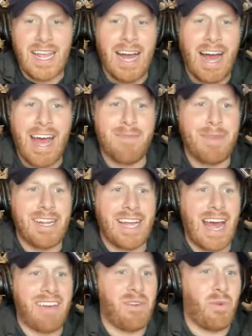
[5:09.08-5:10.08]
I
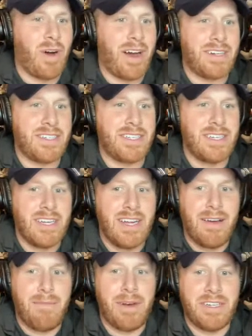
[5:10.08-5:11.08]
admittedly haven't watched
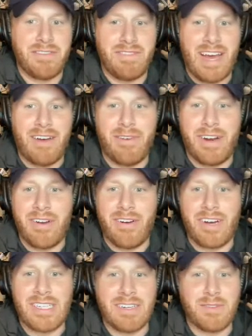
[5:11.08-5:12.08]
much of that one at
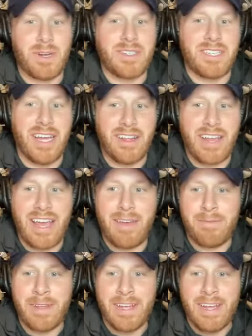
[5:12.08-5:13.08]
all because I was watching the other
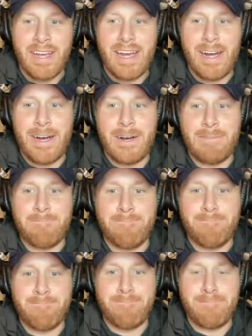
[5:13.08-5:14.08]
game.
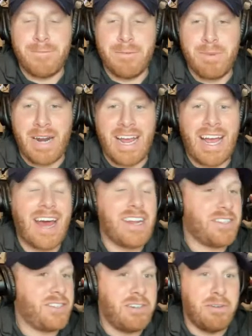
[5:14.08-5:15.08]
But I got to
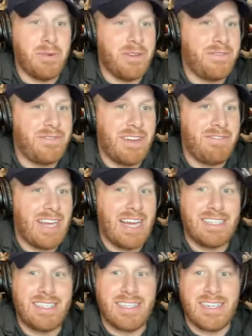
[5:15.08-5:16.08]
assume if
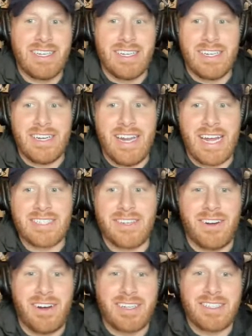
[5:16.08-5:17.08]
that's
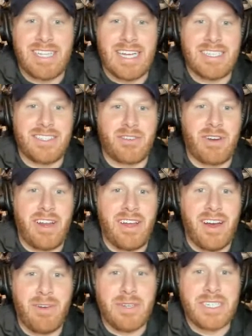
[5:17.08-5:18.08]
Knicks-Hawks, that's Trey
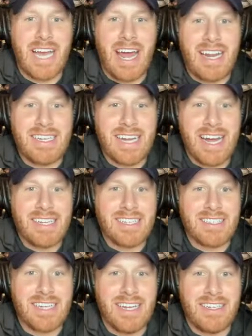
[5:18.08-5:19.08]
Young, which kind of ties
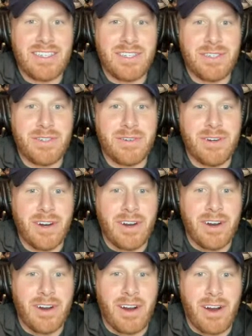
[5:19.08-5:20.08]
us into
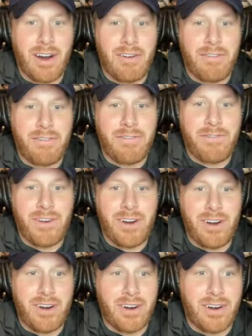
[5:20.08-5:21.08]
our
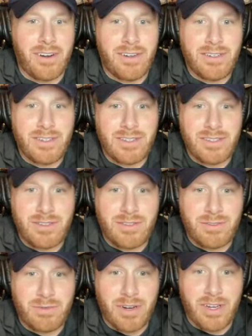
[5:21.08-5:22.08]
first,
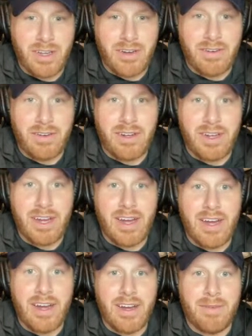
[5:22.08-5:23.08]
where'd it go?
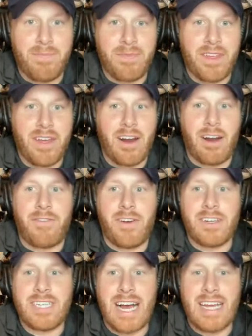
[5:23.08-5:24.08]
Our
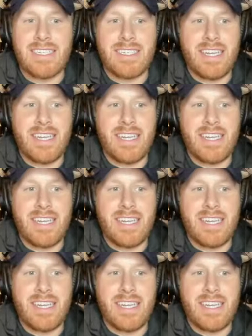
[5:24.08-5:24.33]
first hot